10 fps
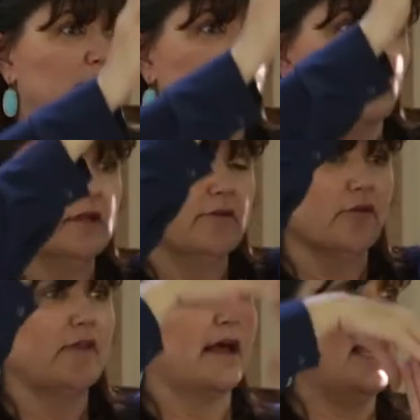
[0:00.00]
ability
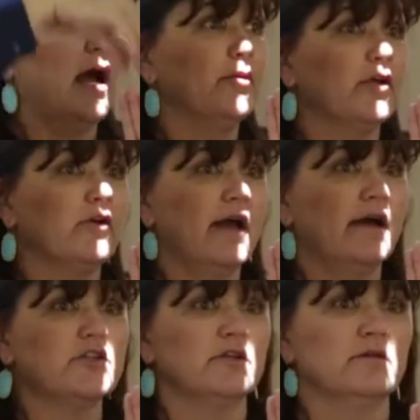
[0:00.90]
for that capillary
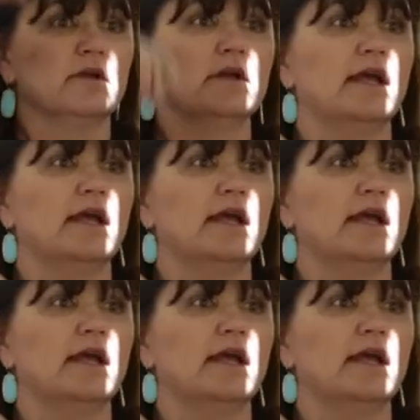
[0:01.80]
action.